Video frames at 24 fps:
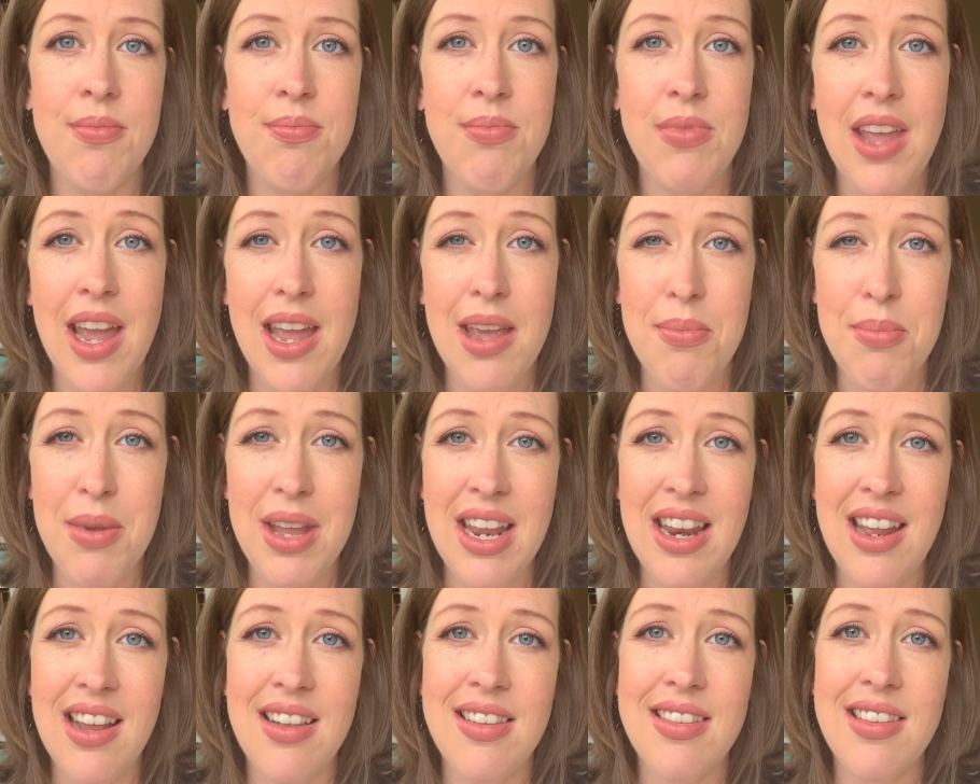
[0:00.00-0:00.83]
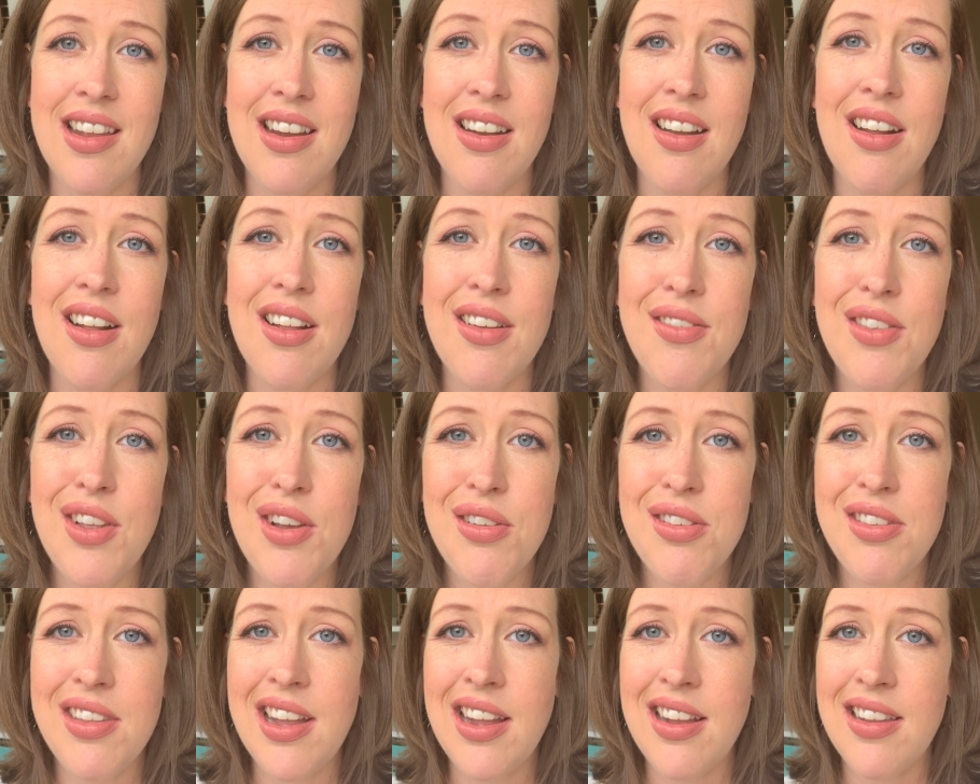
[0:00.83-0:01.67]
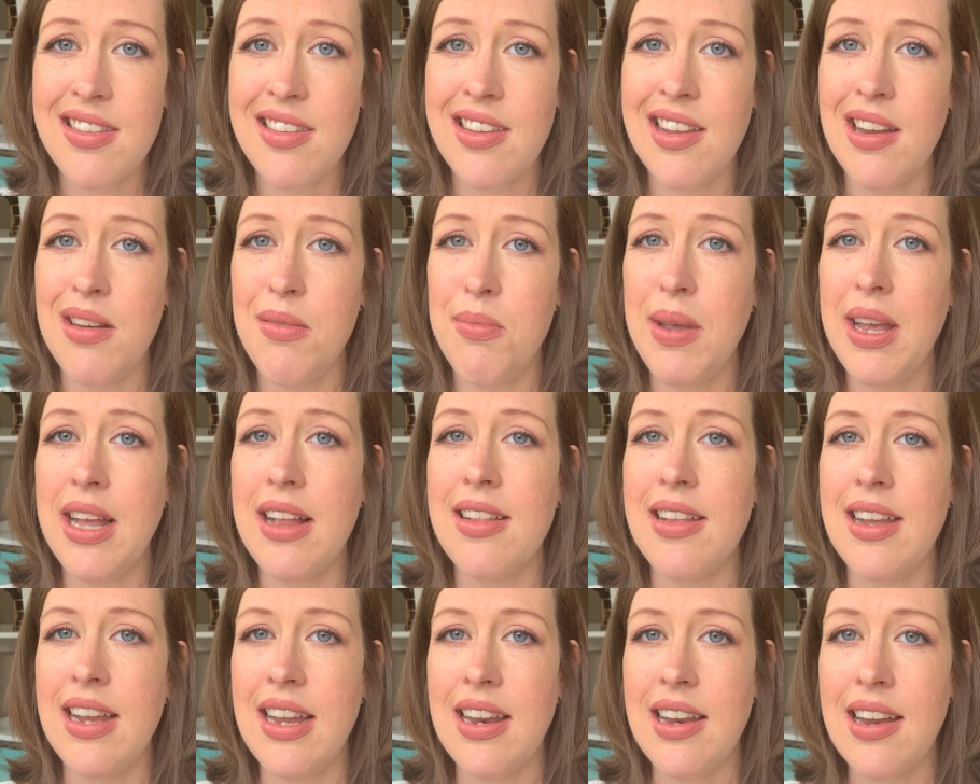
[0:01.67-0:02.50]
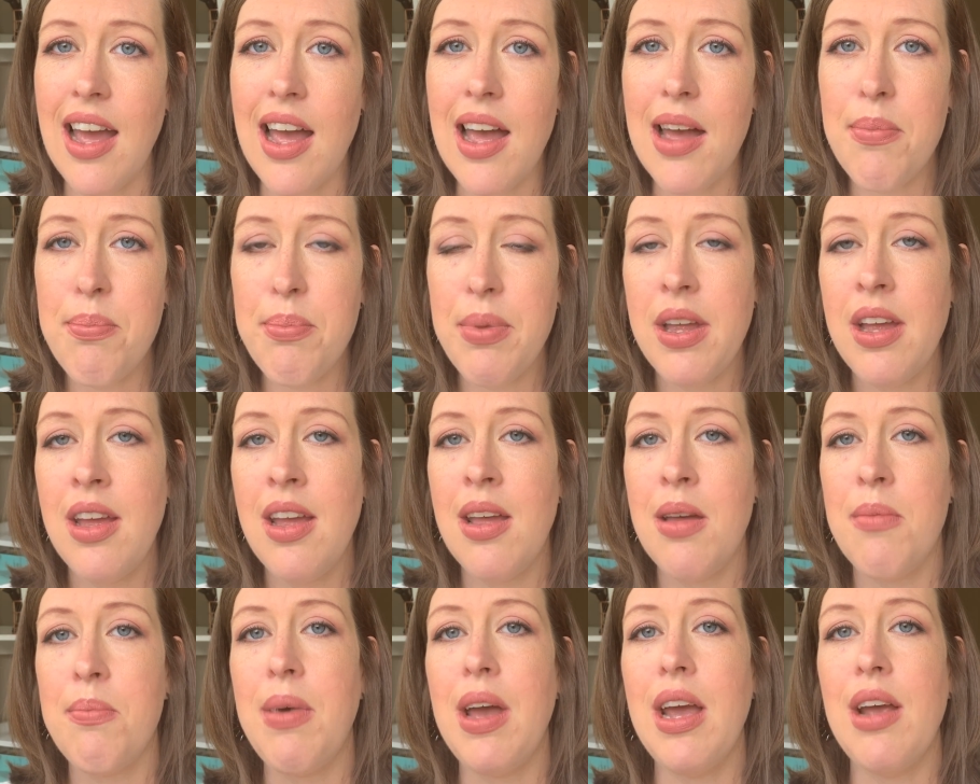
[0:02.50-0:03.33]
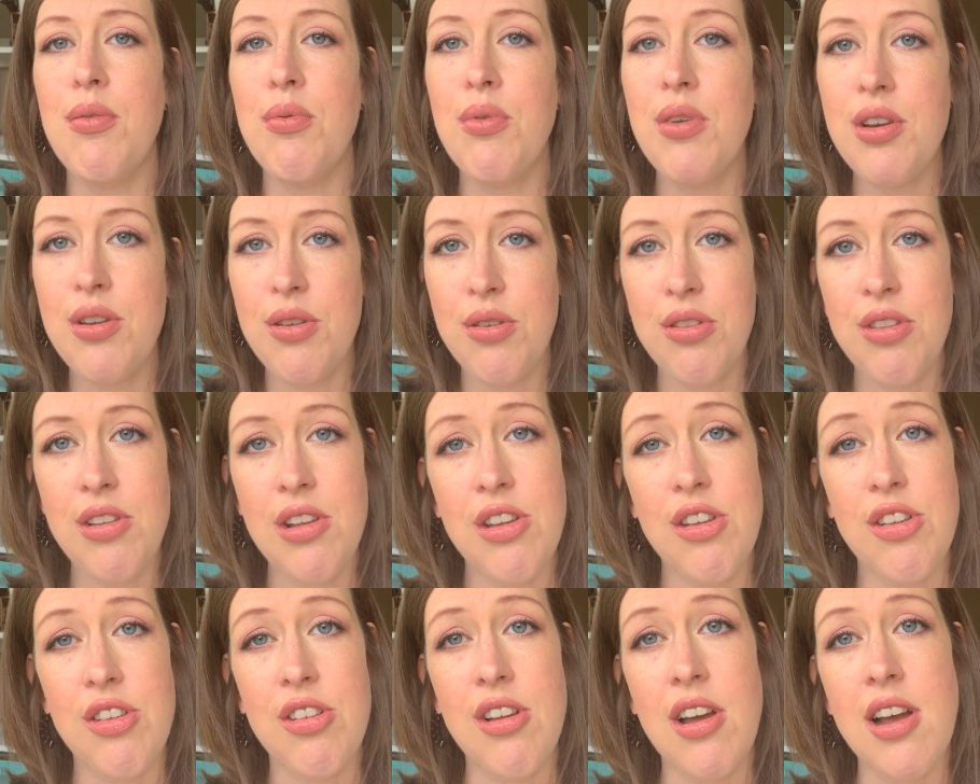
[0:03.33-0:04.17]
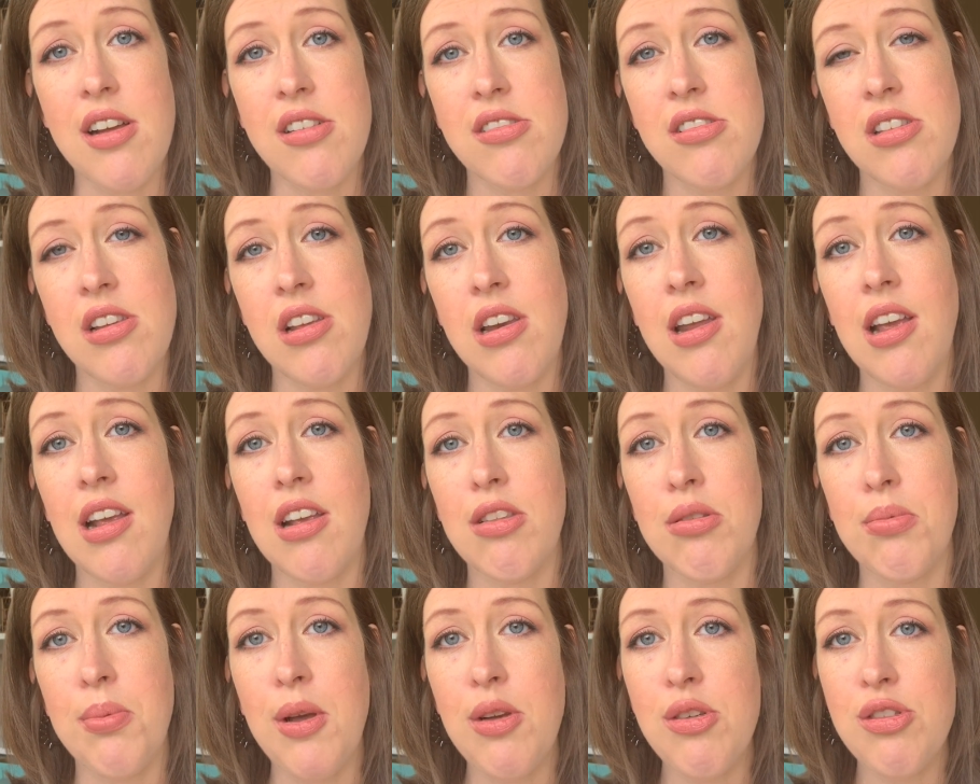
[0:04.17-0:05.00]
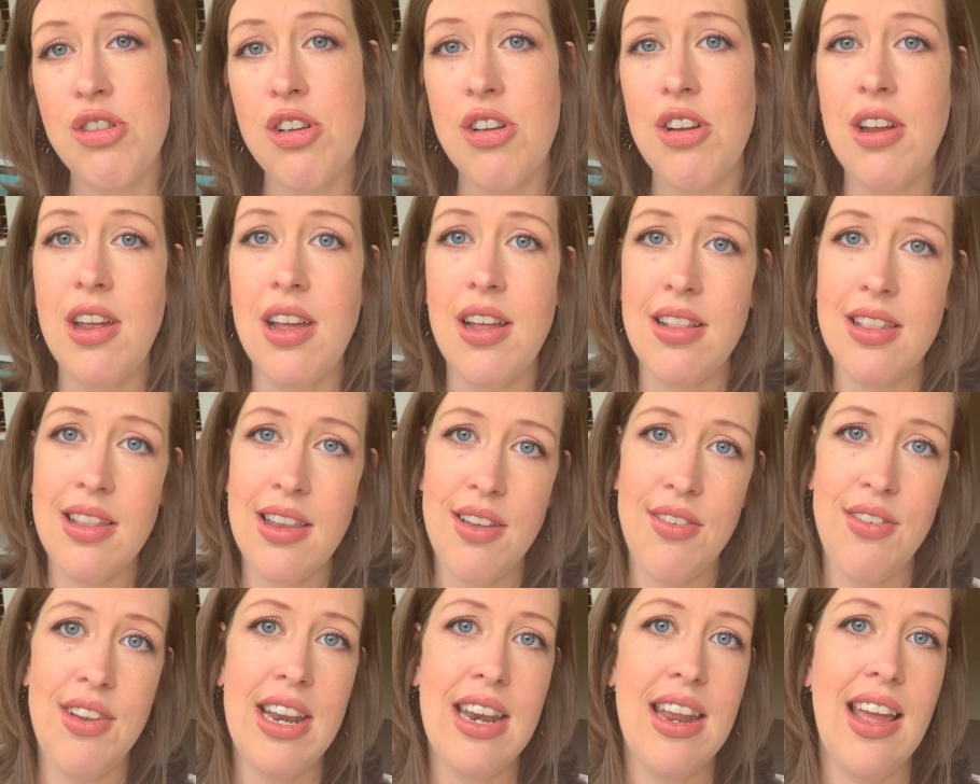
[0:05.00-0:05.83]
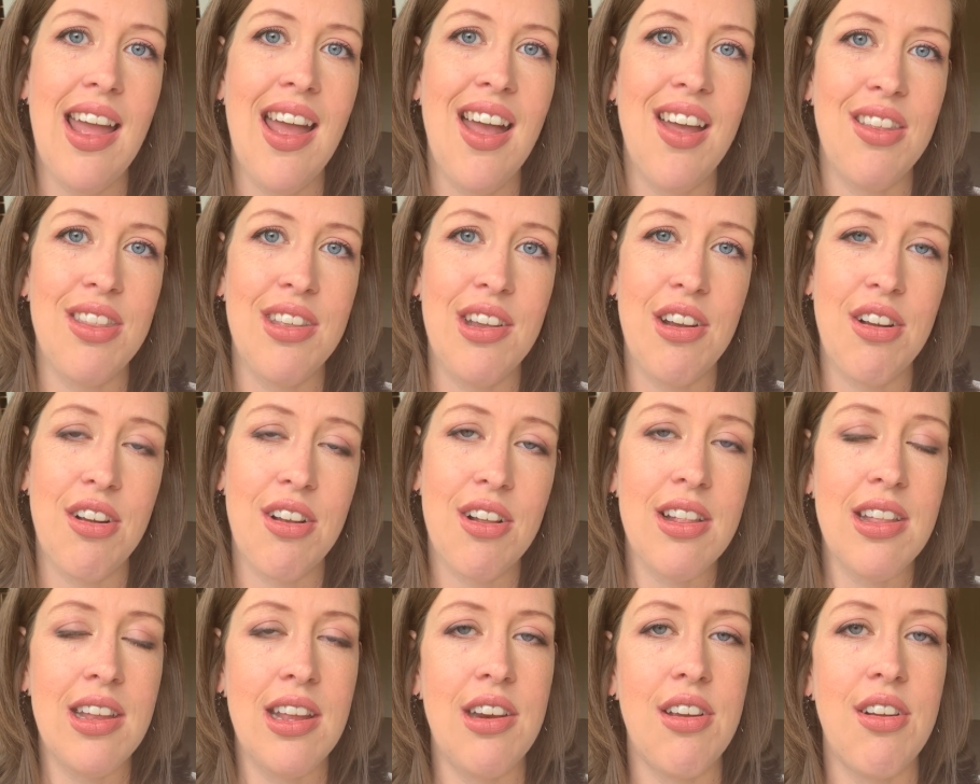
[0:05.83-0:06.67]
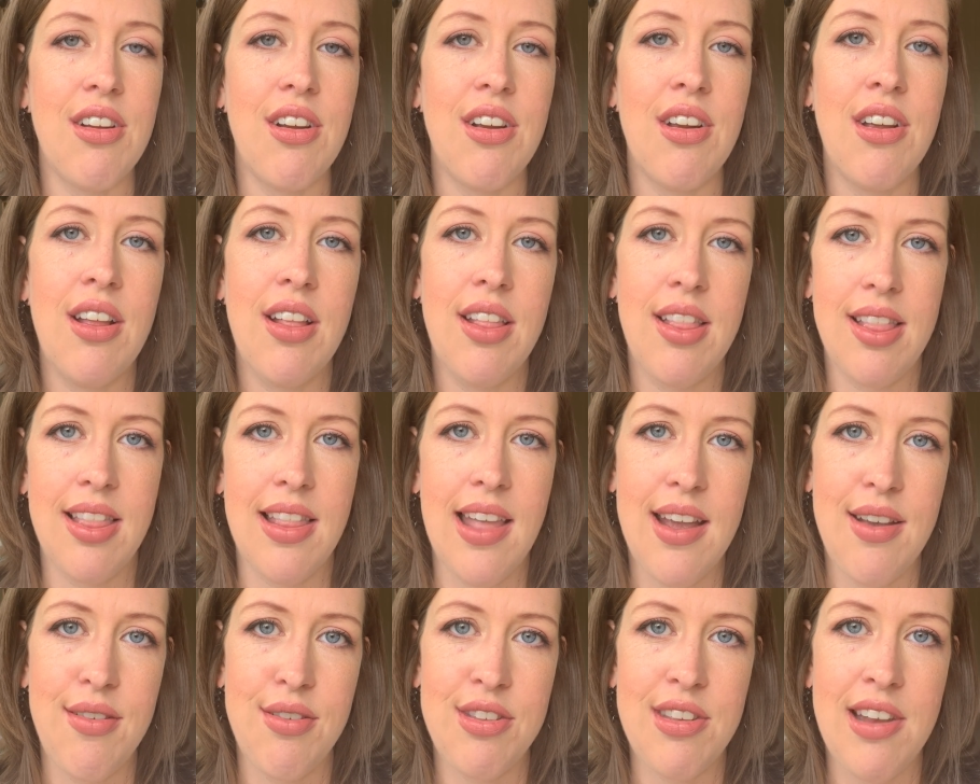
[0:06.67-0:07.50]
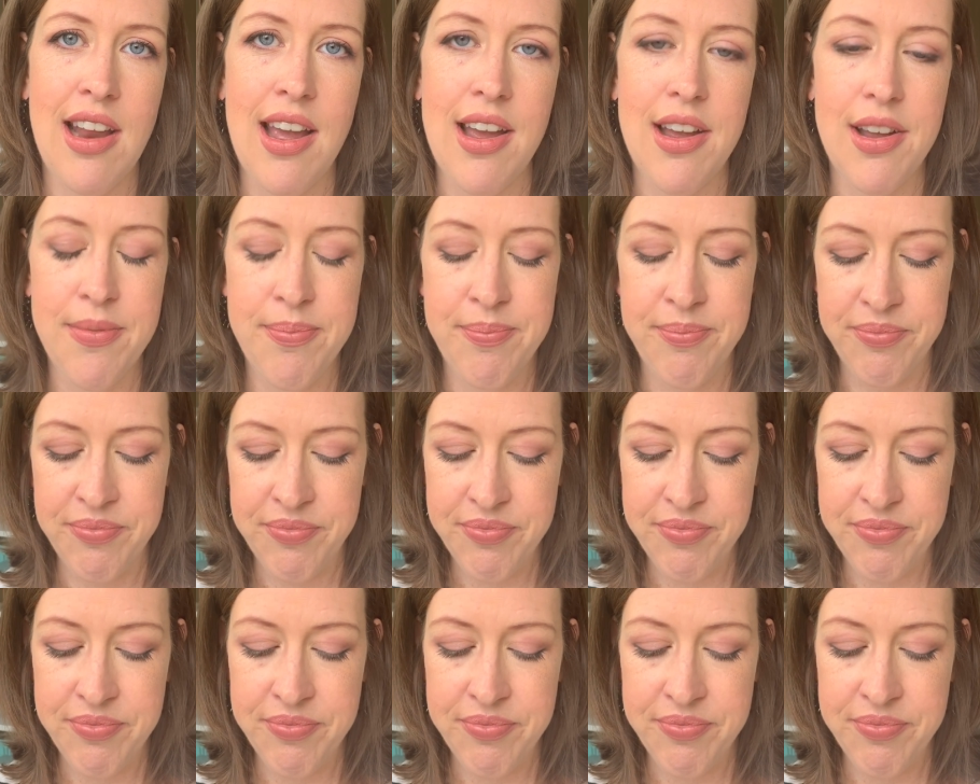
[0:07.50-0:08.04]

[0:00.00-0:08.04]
diabetes, and all of those things can be cleaned up by reducing your toxin exposure and living a healthier, cleaner lifestyle.